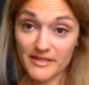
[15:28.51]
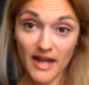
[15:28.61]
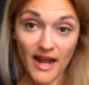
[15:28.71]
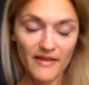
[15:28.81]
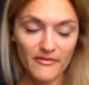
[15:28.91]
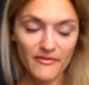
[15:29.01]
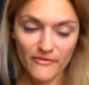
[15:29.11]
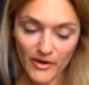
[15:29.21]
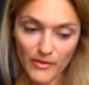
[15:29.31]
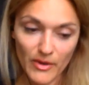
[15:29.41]
I
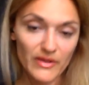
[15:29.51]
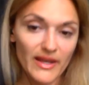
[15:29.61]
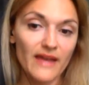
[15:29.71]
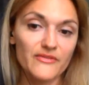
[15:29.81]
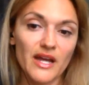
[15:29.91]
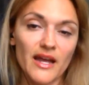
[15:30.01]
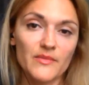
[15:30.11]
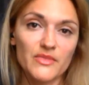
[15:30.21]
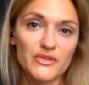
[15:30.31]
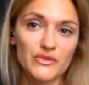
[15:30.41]
very rarely have
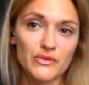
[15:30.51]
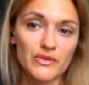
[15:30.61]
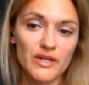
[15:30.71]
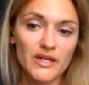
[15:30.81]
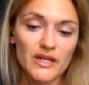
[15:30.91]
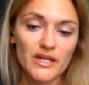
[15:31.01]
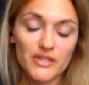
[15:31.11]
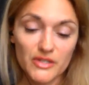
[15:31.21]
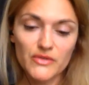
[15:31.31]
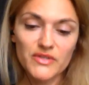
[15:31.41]
time to
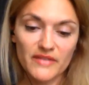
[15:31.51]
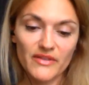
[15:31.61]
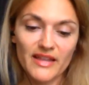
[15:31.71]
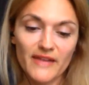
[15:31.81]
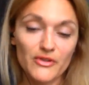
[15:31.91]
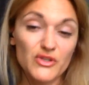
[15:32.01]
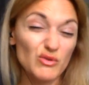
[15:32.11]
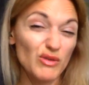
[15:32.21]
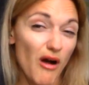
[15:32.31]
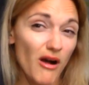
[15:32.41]
do stuff like that for
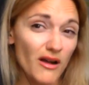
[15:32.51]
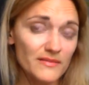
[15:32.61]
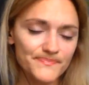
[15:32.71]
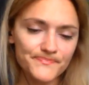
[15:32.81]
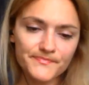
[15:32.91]
too long,